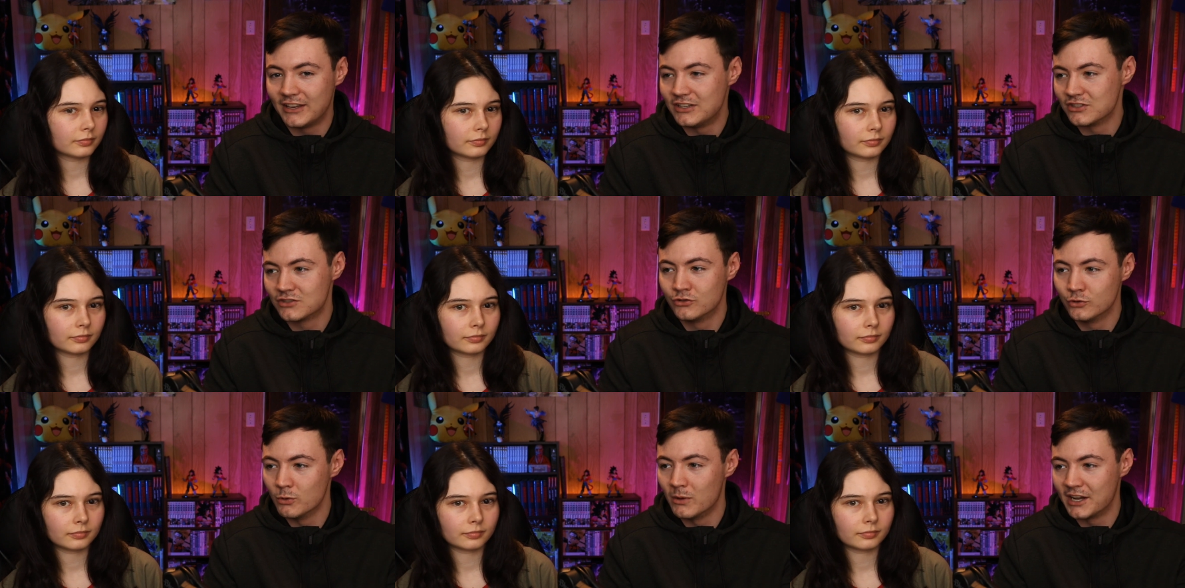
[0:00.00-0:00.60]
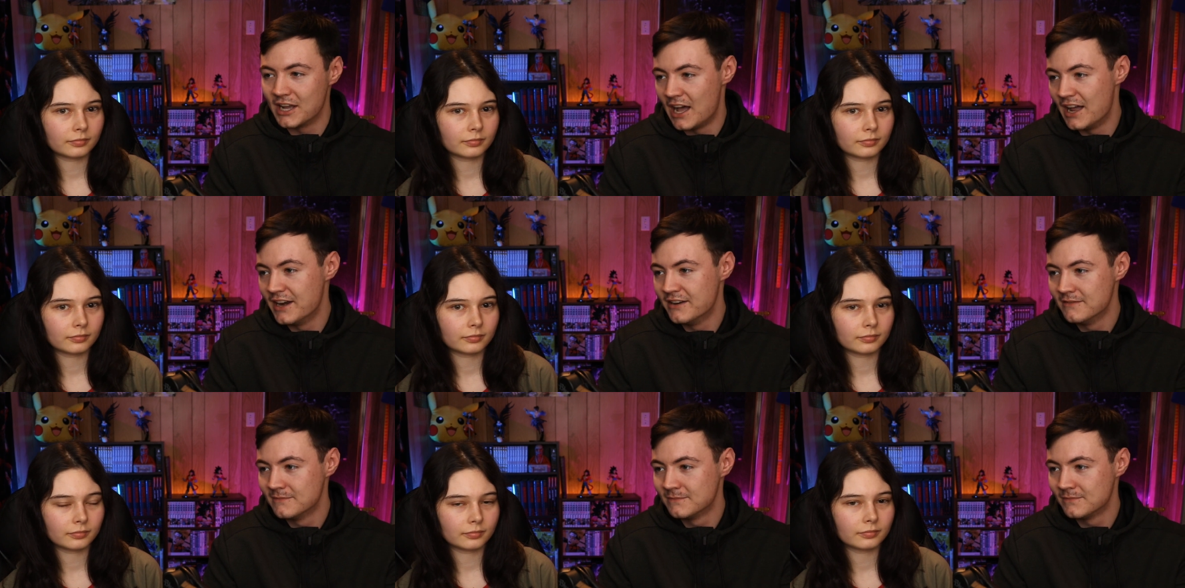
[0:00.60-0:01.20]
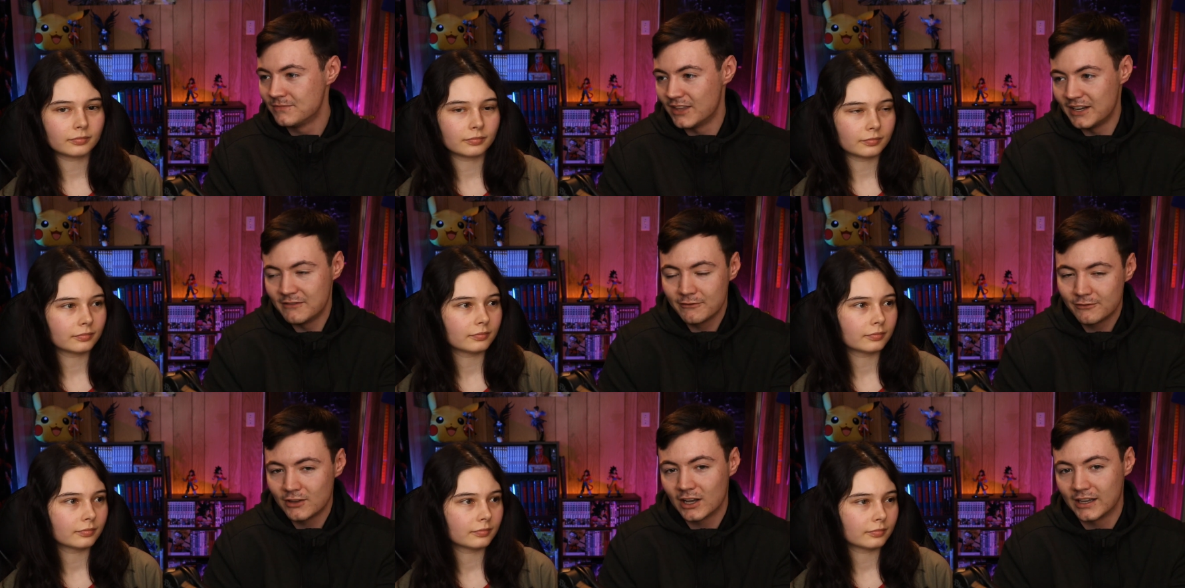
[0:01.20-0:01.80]
Speaker 1: and they just drew a gun
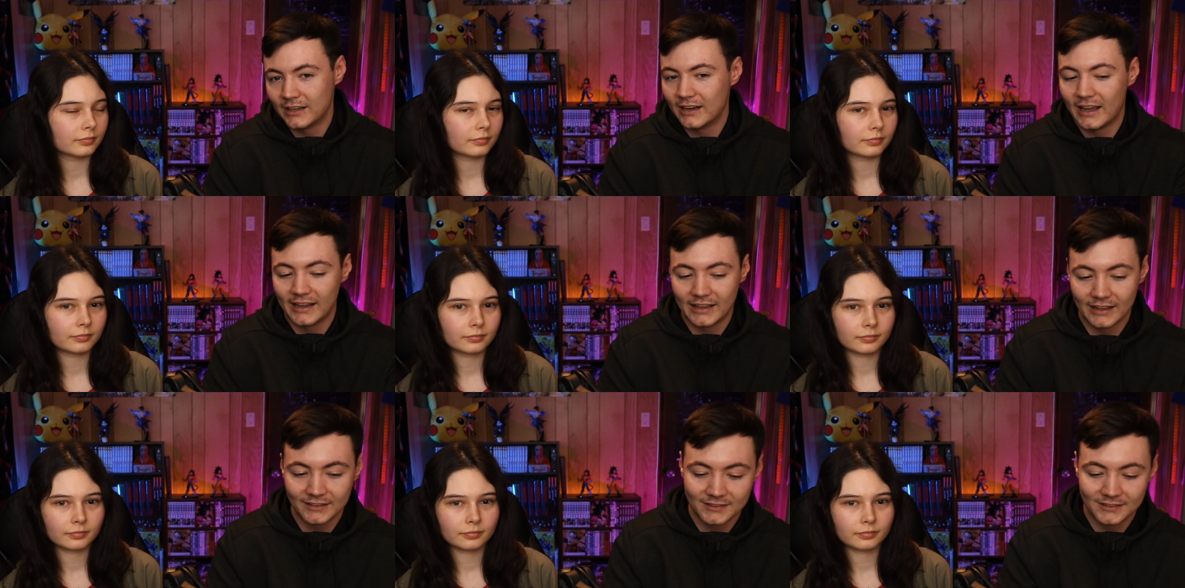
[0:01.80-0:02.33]
then fuck it i